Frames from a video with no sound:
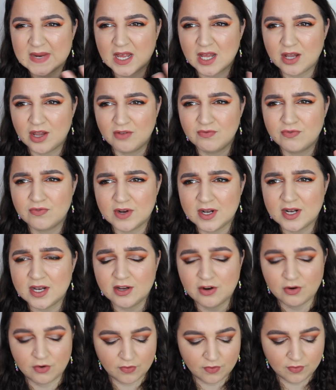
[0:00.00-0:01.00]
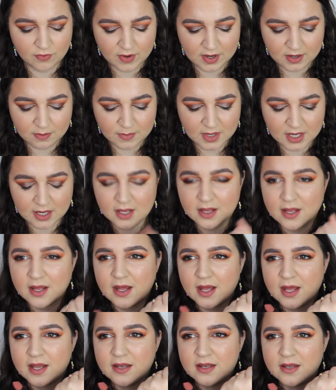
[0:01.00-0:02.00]
they're really creamy,
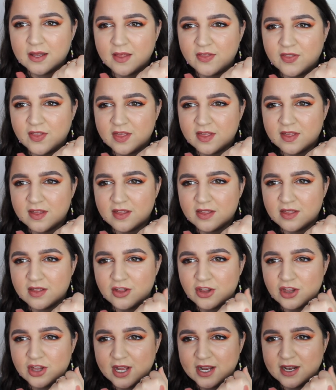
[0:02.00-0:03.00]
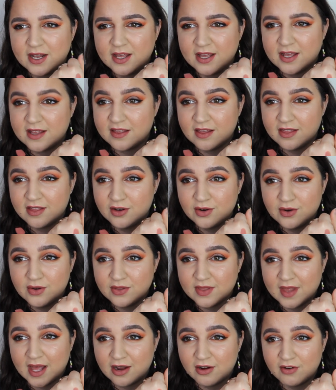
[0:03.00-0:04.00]
and this is the shade here. It doesn't
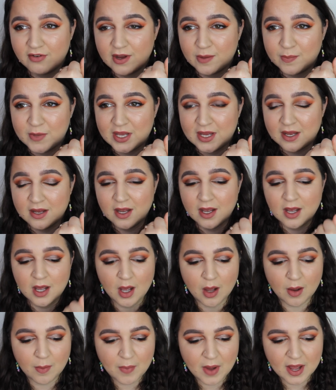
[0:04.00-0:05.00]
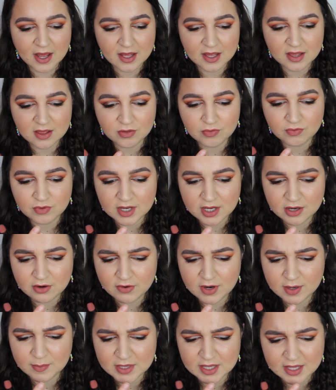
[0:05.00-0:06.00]
look that creamy, but it is really
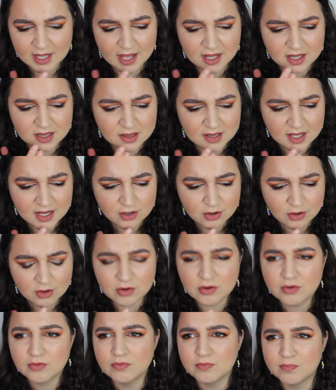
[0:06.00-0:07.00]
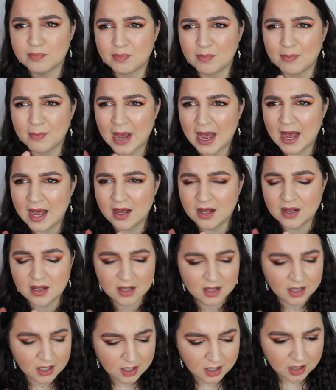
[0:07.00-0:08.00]
creamy, yet they look matte.
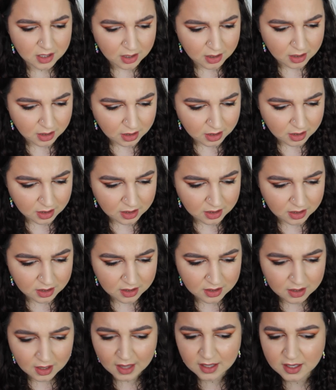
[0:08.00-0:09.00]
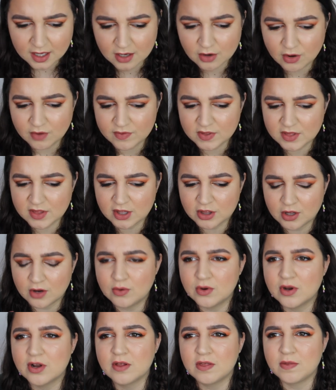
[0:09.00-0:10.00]
Like, they obviously
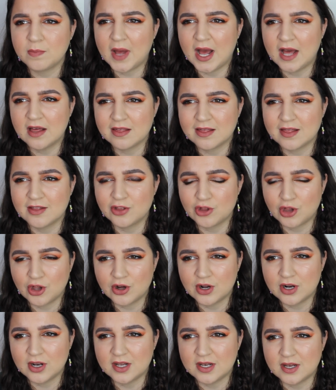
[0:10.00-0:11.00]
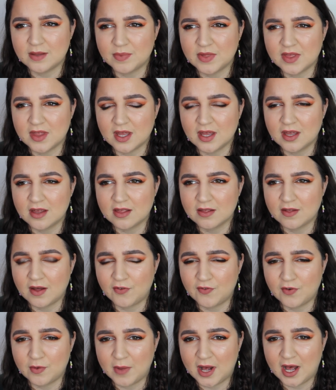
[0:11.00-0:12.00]
don't look as matte as the chocolate lipsticks
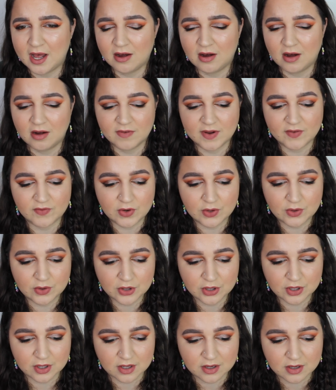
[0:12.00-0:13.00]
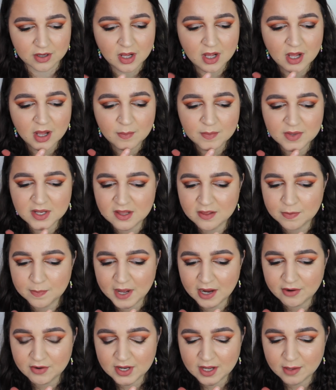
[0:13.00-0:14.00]
from I Heart Revolution, but these
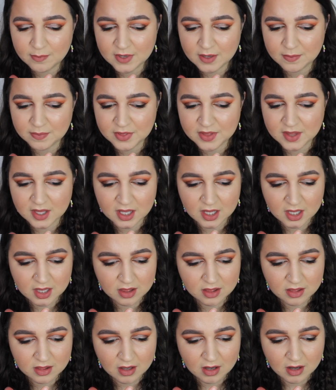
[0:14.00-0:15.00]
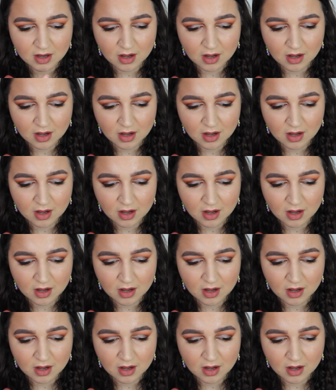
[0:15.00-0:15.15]
Barry M lipsticks